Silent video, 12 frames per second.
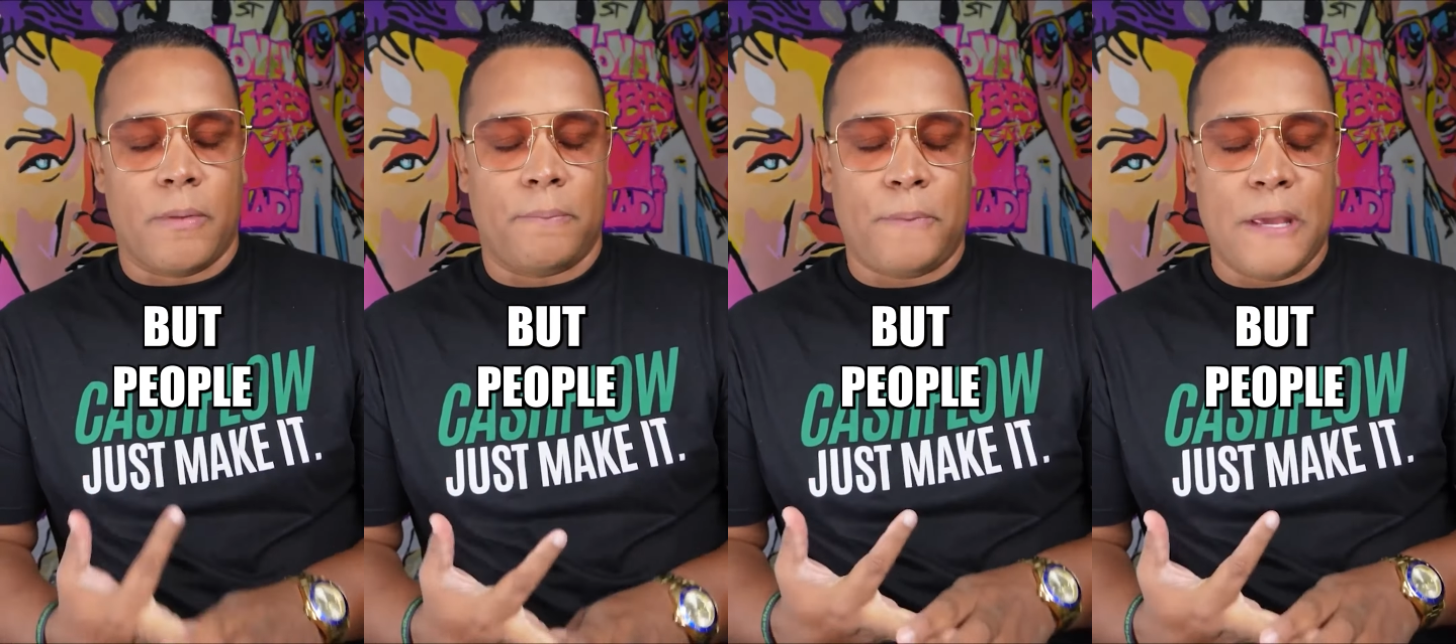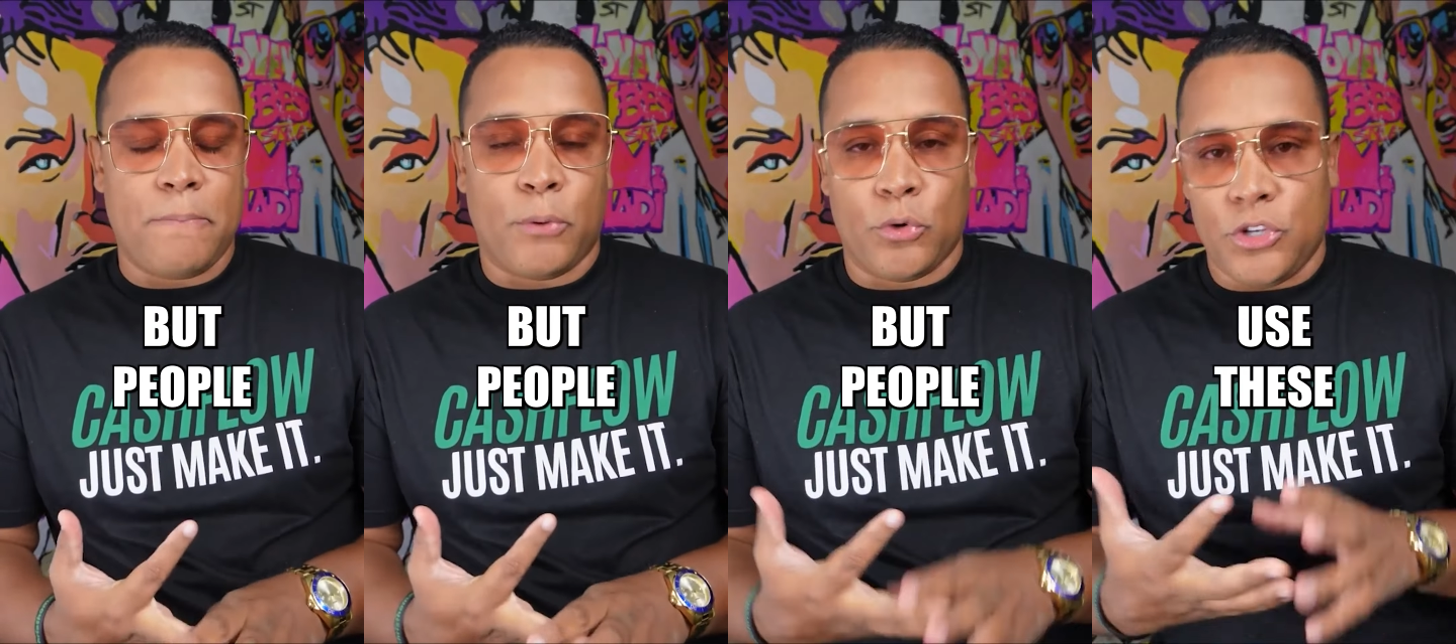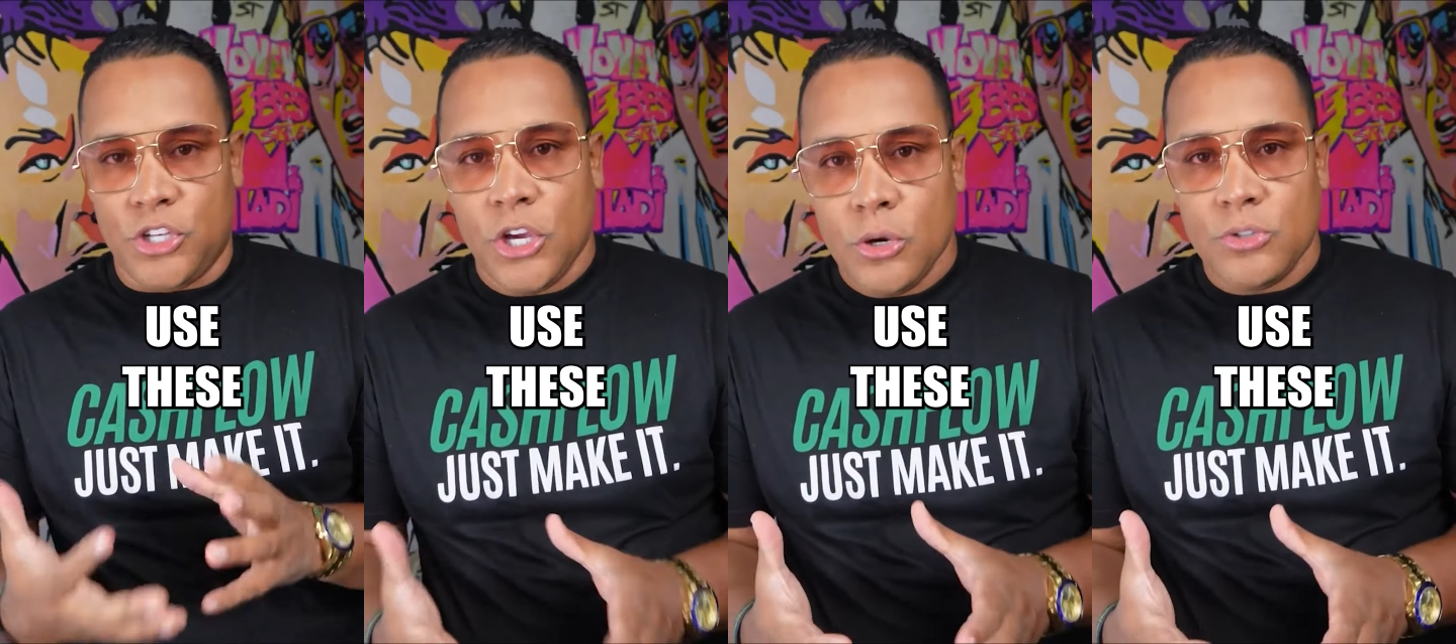but people
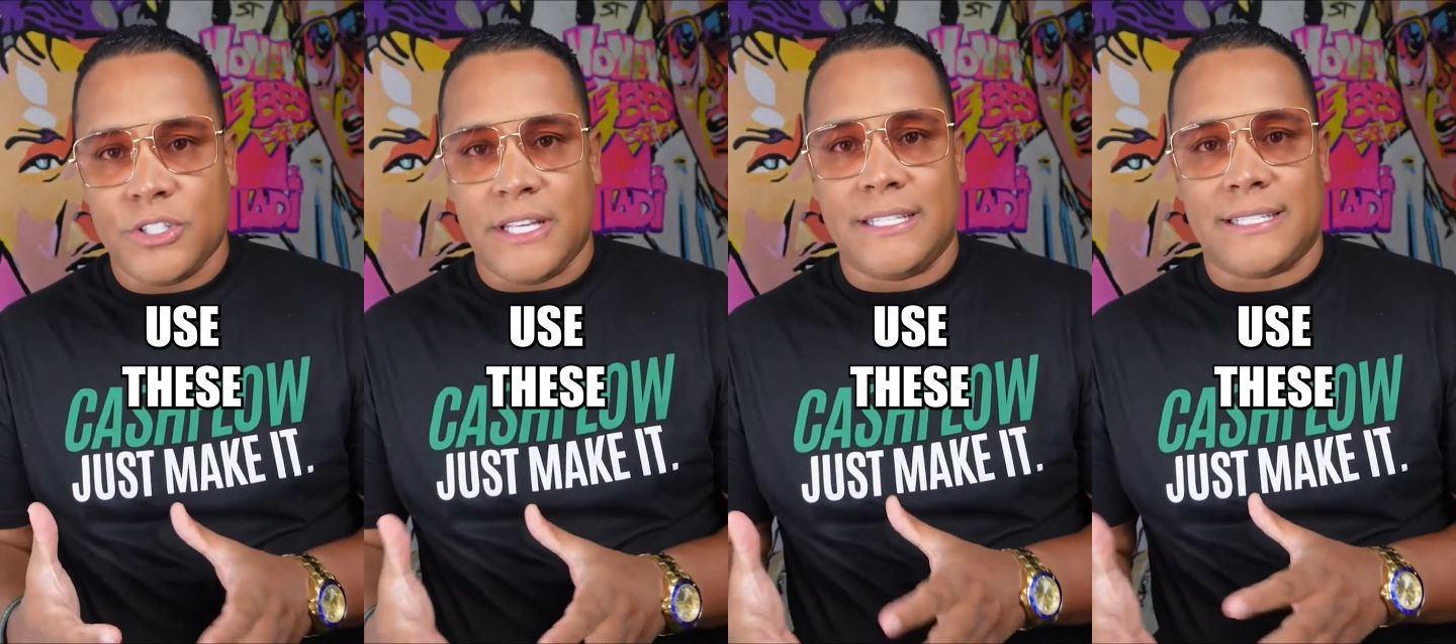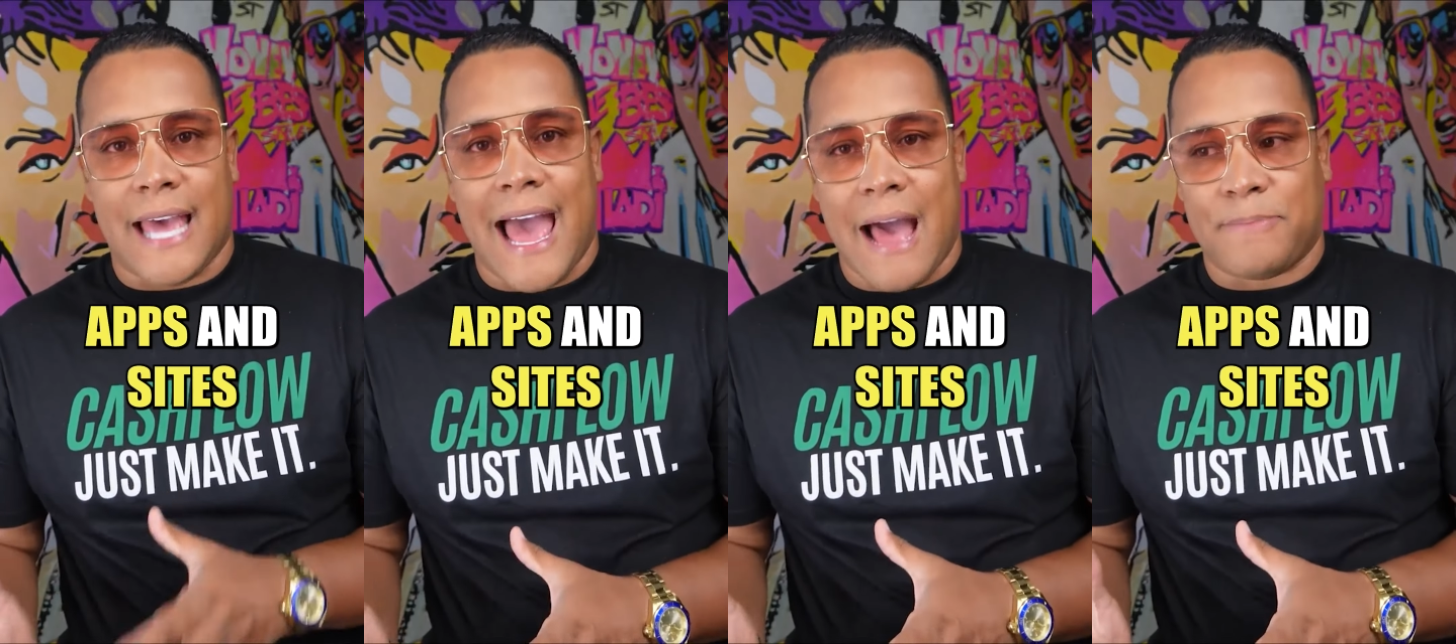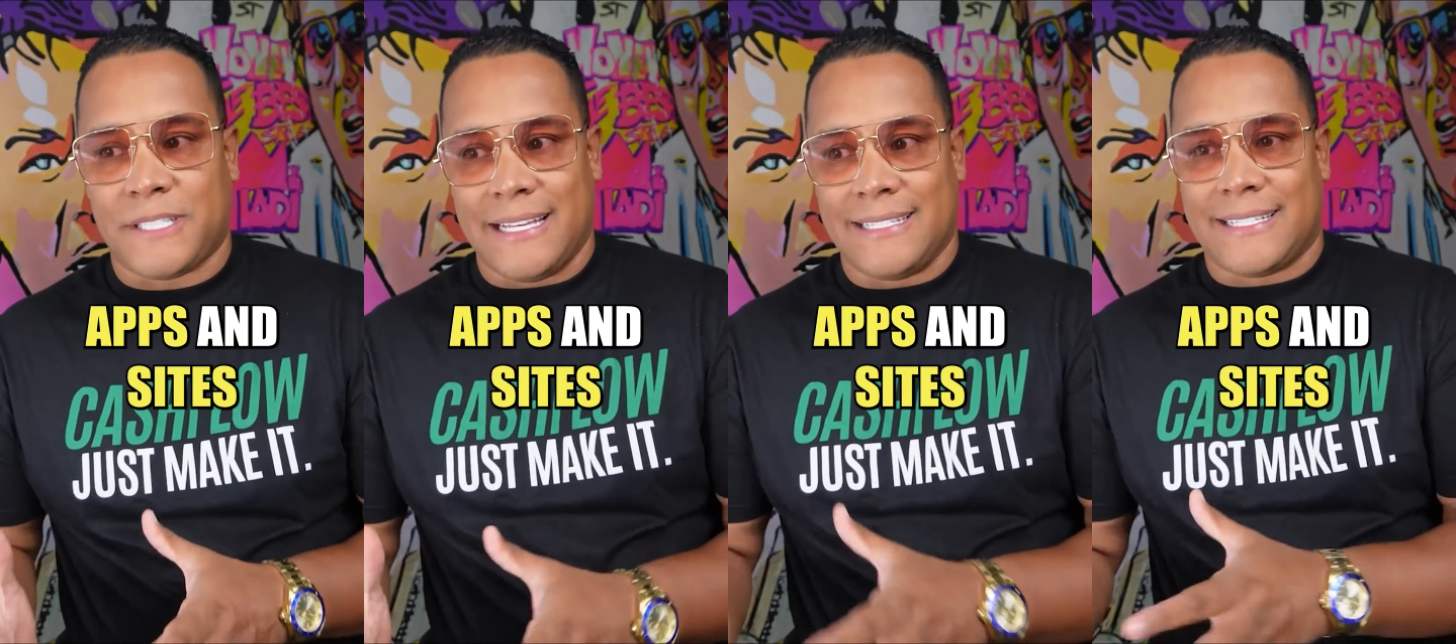use these
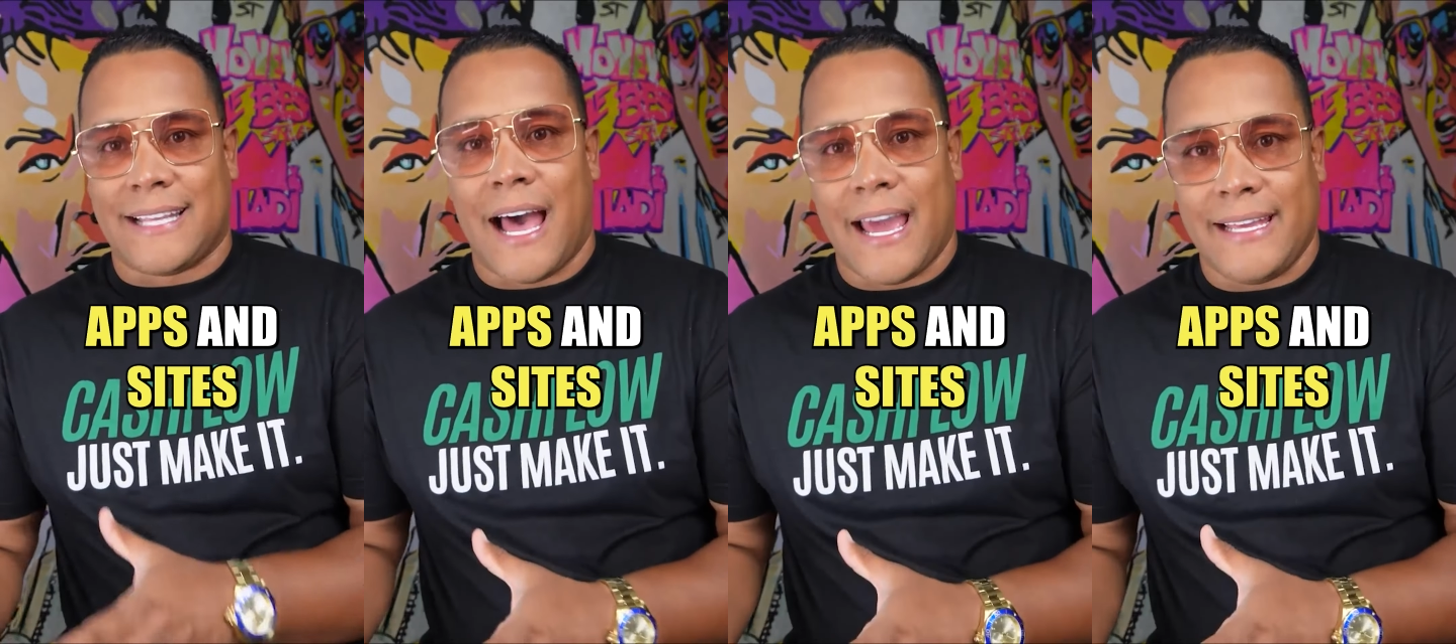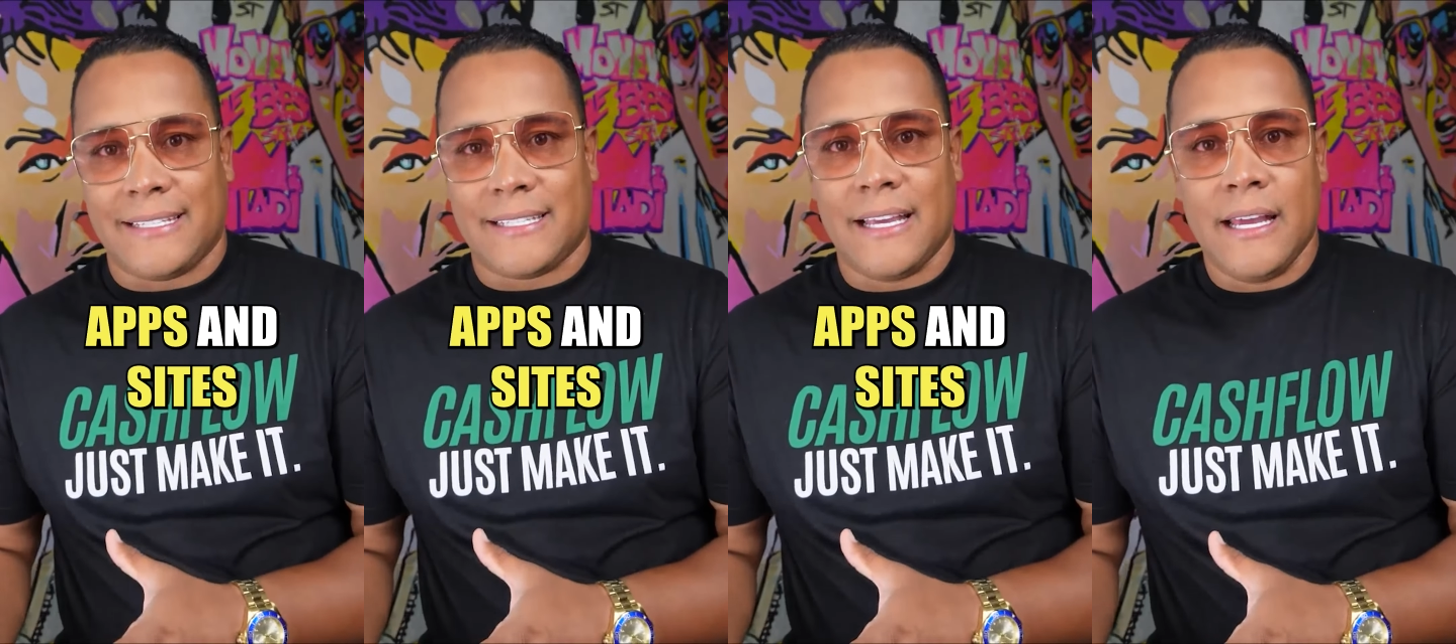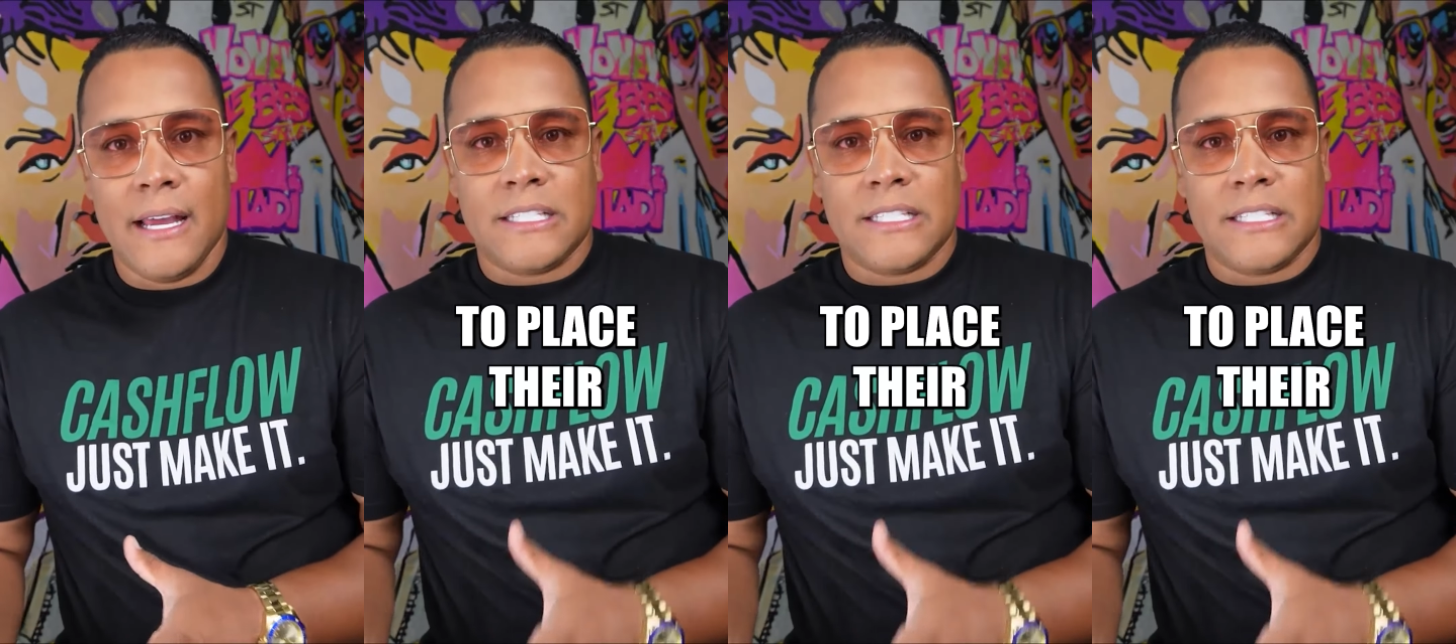apps and sites